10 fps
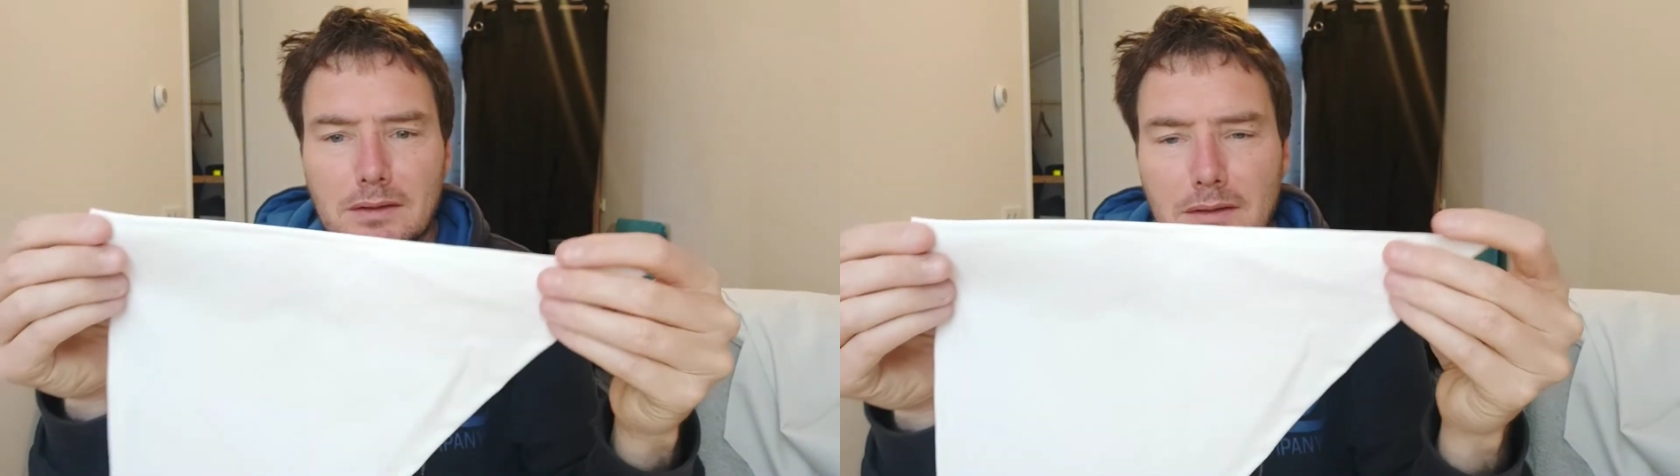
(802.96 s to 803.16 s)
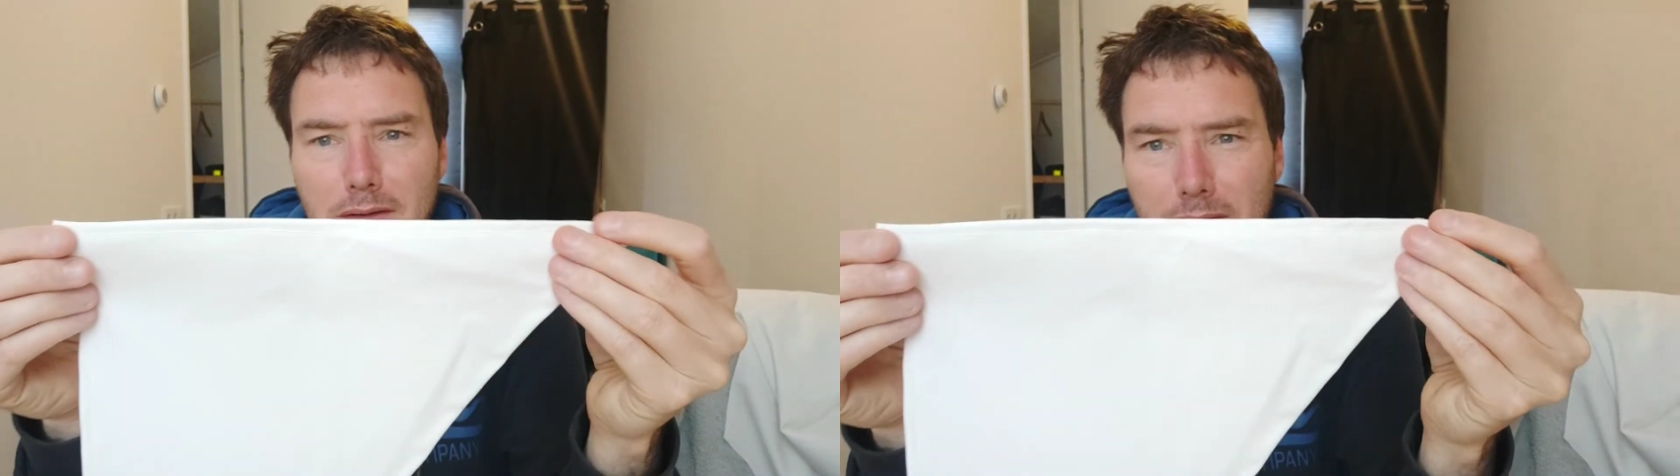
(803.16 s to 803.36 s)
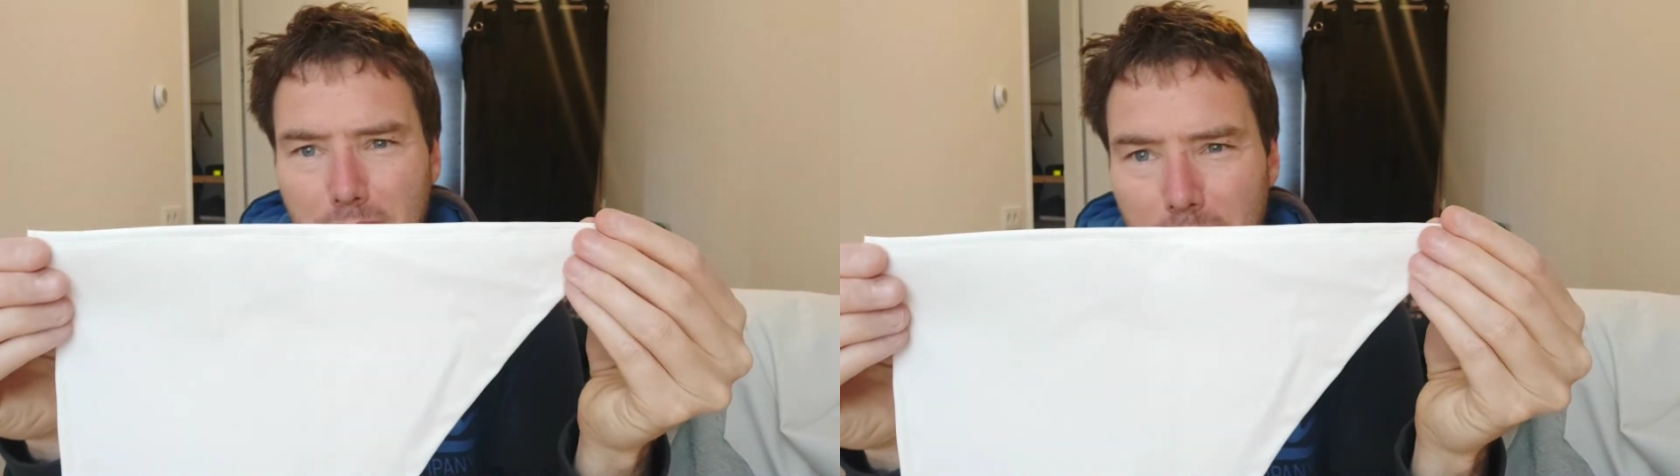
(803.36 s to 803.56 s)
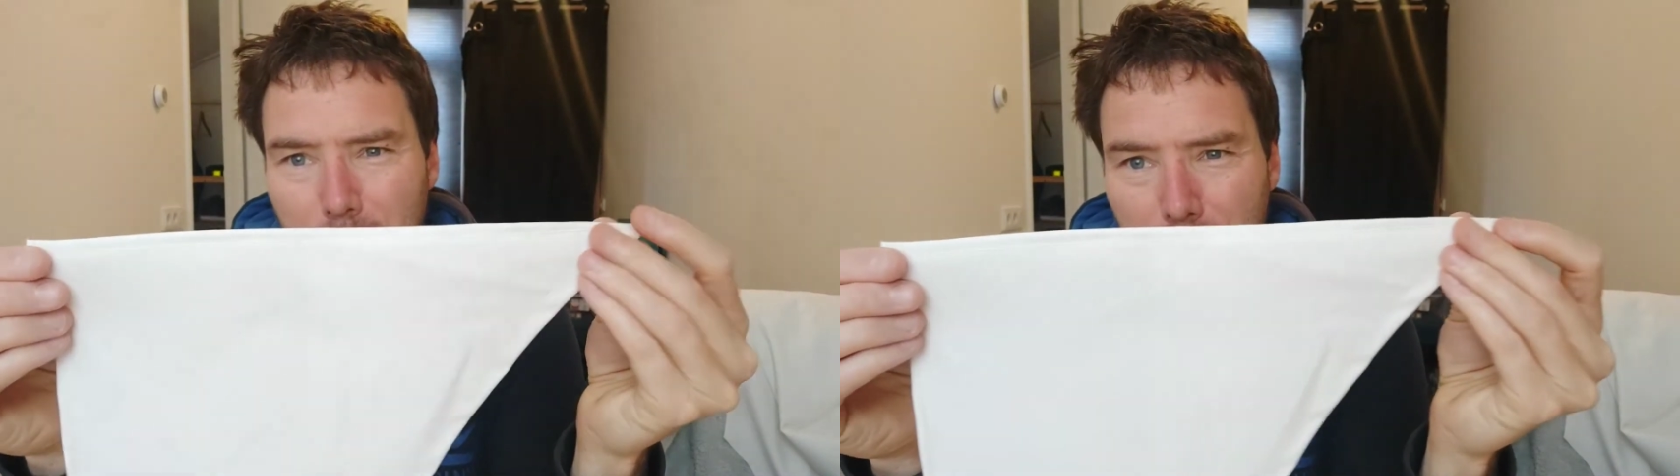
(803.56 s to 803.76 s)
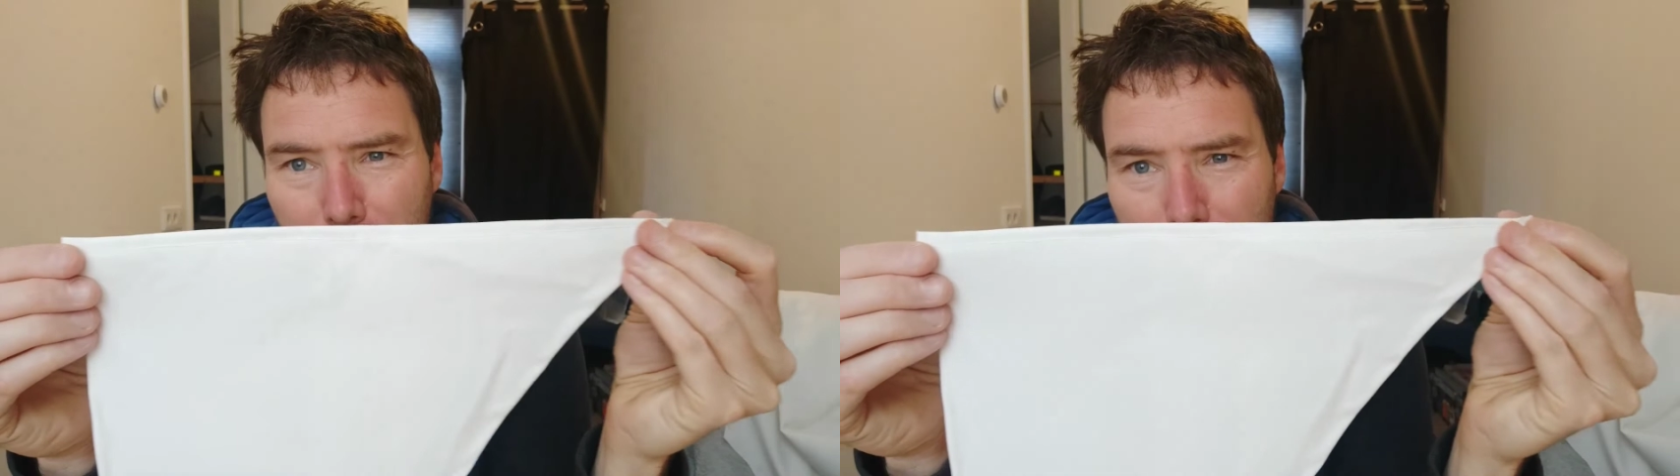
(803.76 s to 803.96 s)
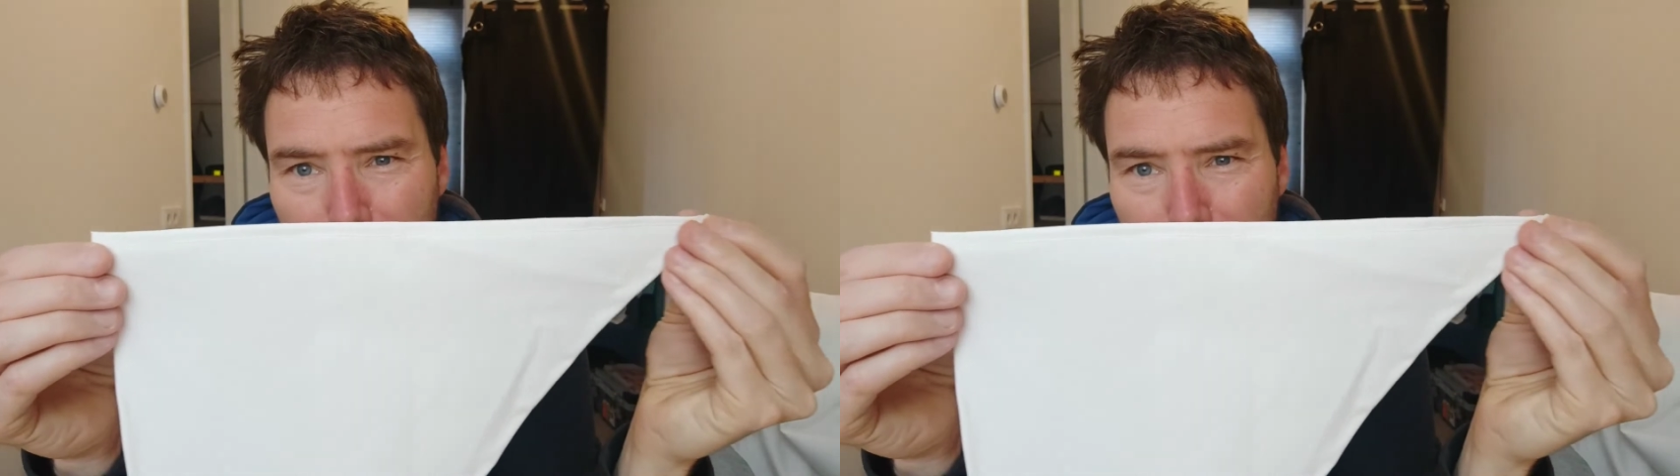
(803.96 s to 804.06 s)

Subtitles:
I'm